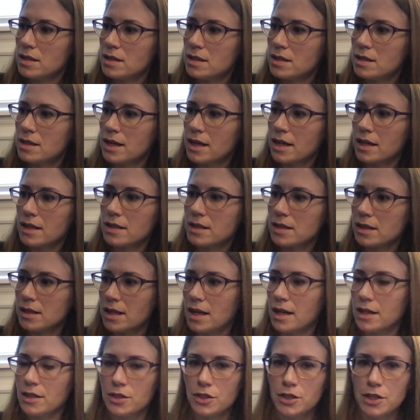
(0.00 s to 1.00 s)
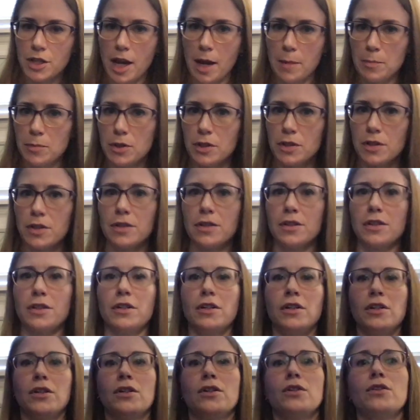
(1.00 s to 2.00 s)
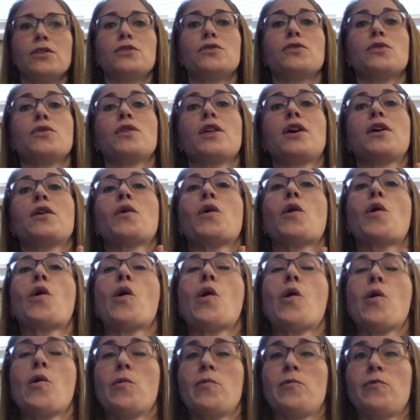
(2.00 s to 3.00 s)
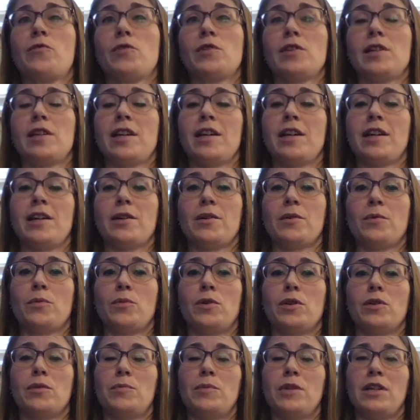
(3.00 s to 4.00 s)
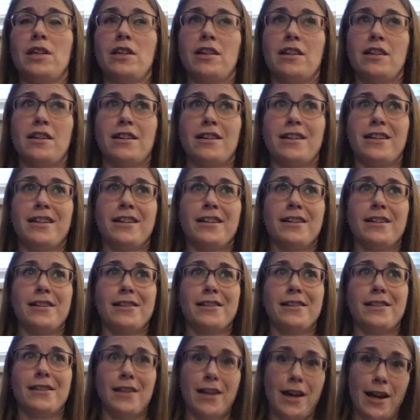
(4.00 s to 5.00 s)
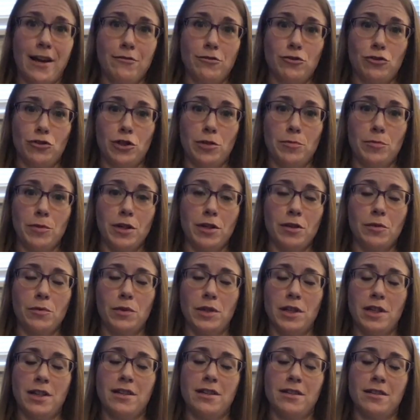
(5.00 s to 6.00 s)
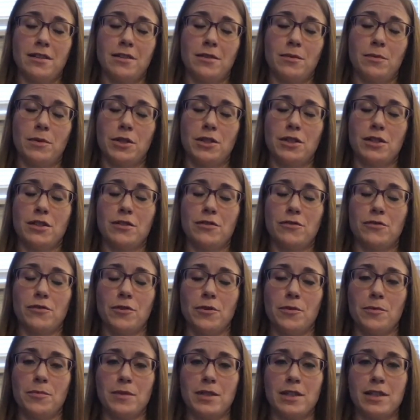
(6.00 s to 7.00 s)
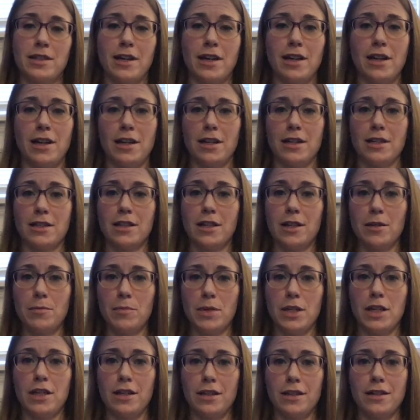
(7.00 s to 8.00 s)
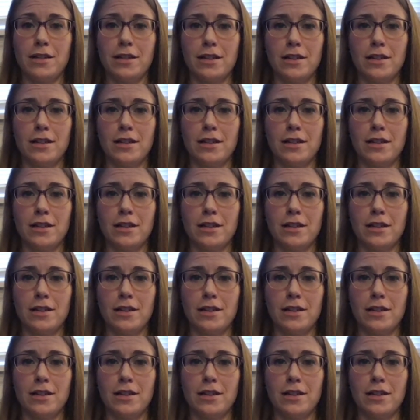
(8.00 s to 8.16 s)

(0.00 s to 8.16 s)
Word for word: second to last chapter so that hopefully we'll be live streaming when the disk switches from side A to side B.